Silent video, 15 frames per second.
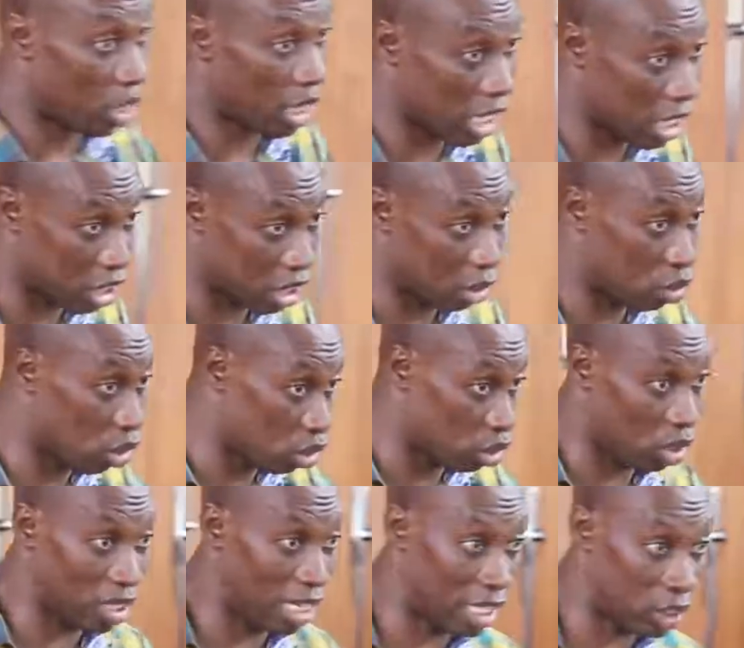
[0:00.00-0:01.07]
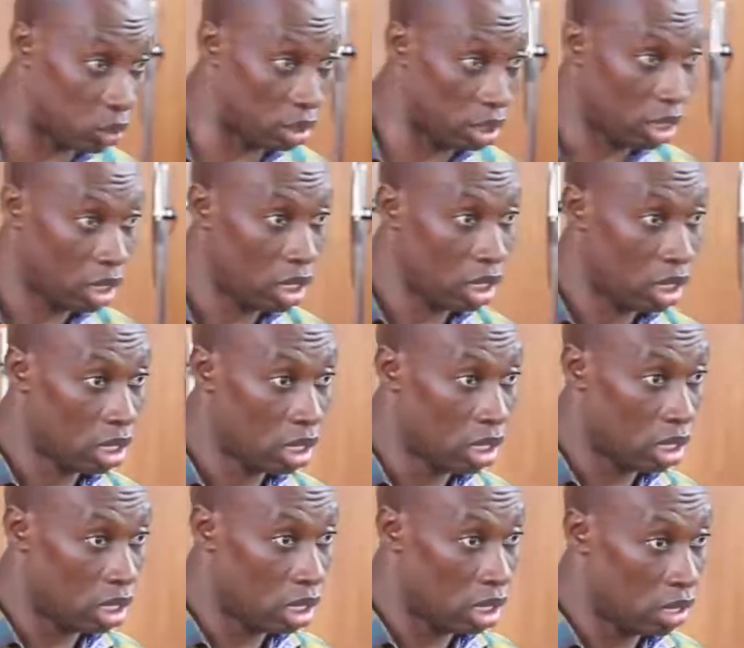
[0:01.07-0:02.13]
a new creation. You don't talk that
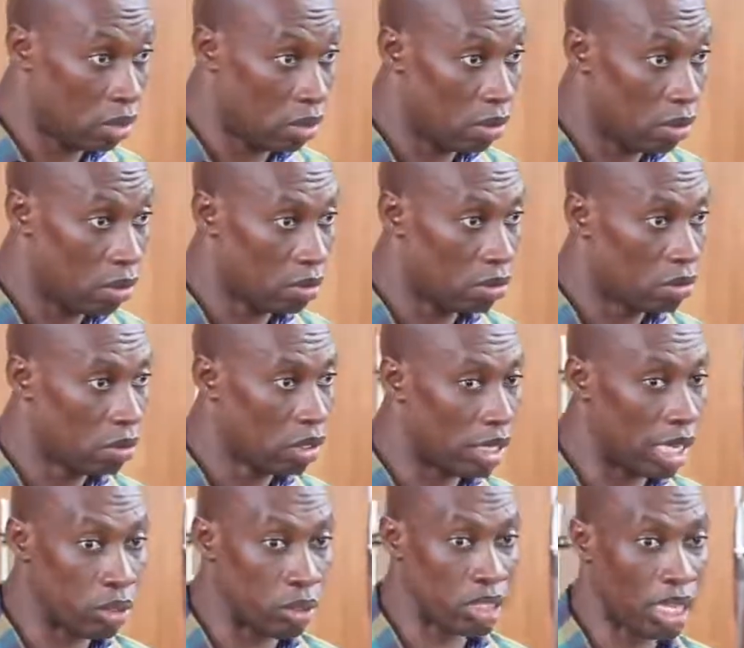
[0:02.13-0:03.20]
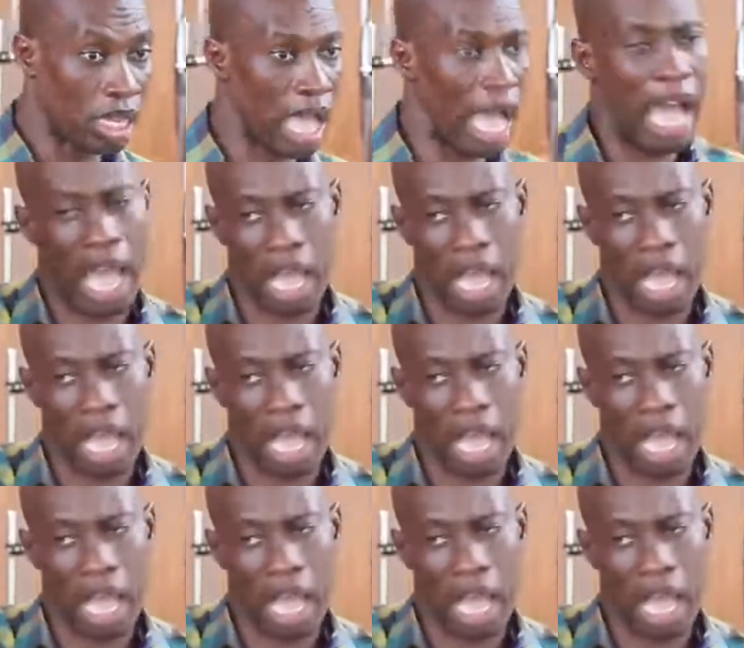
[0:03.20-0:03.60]
way. Then you say,